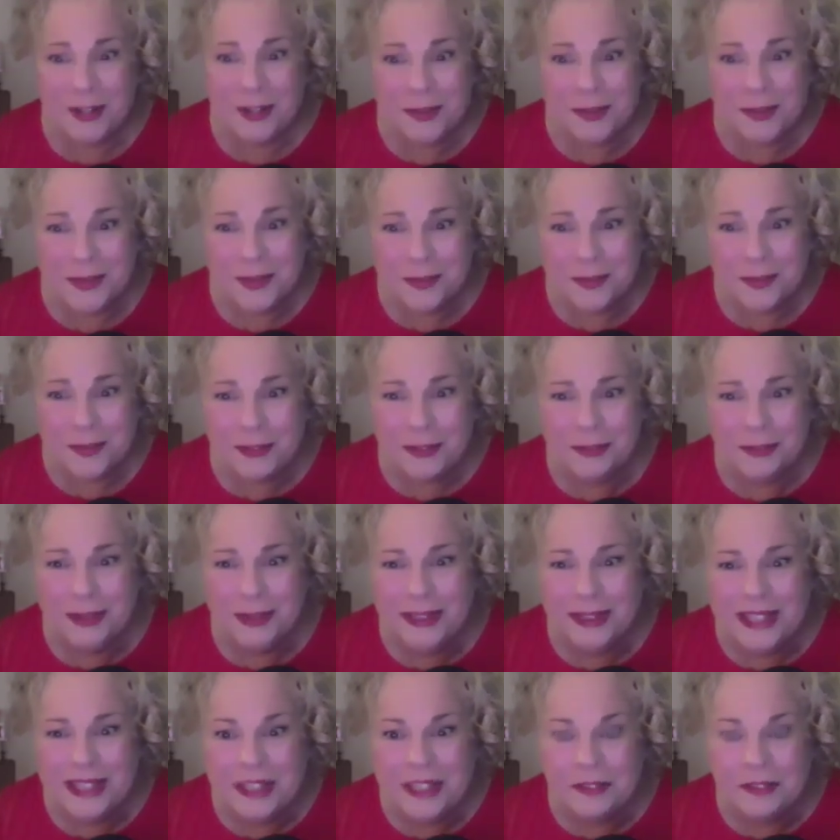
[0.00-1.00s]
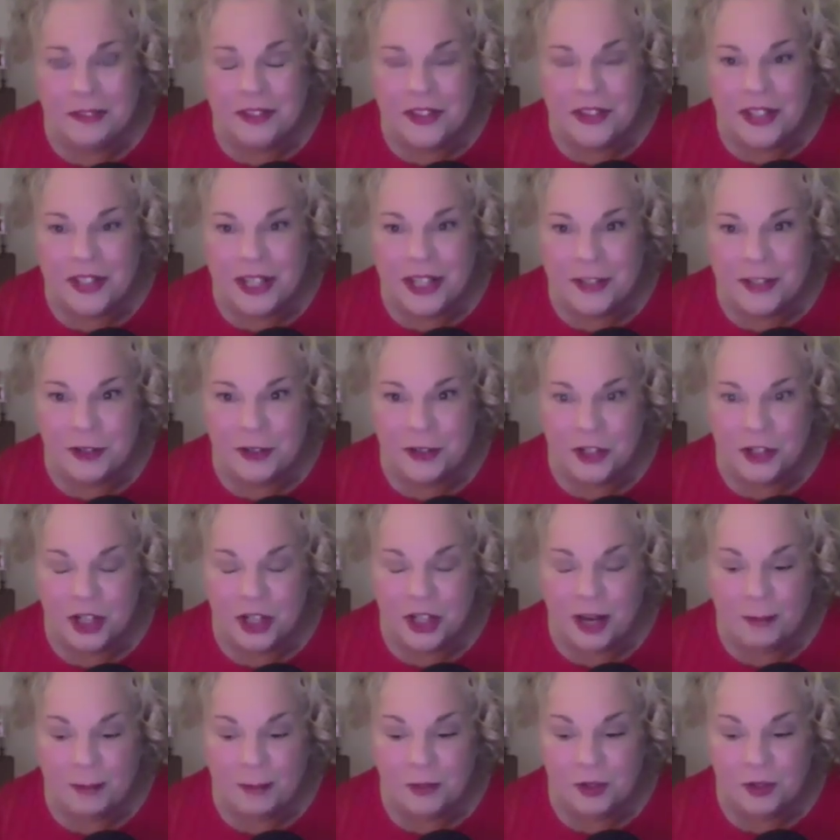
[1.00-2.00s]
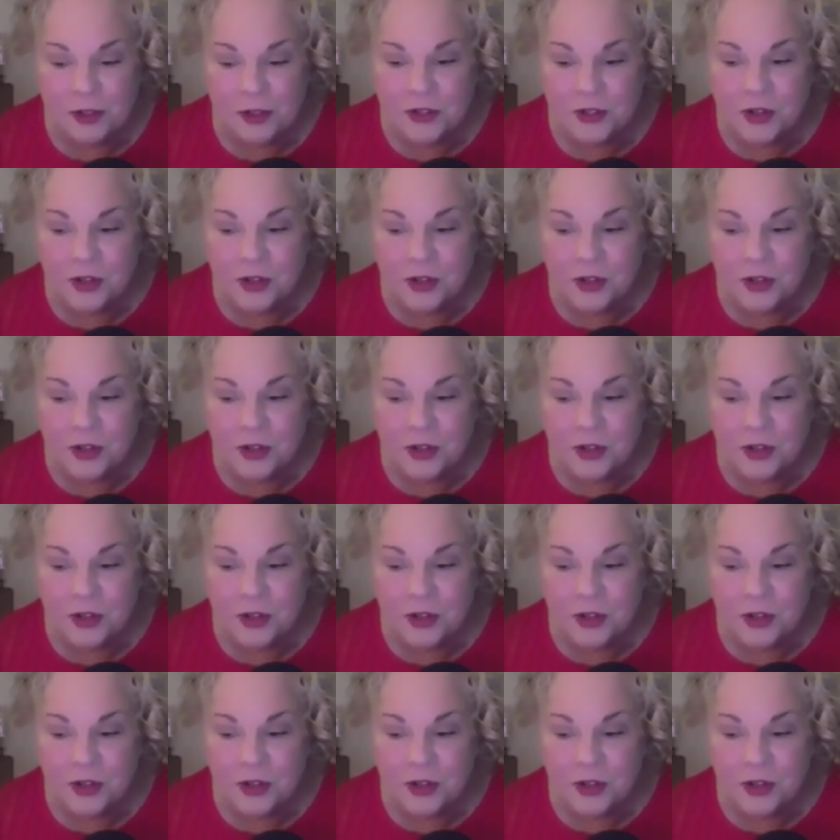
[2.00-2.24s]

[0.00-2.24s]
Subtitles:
something really different than other chapters.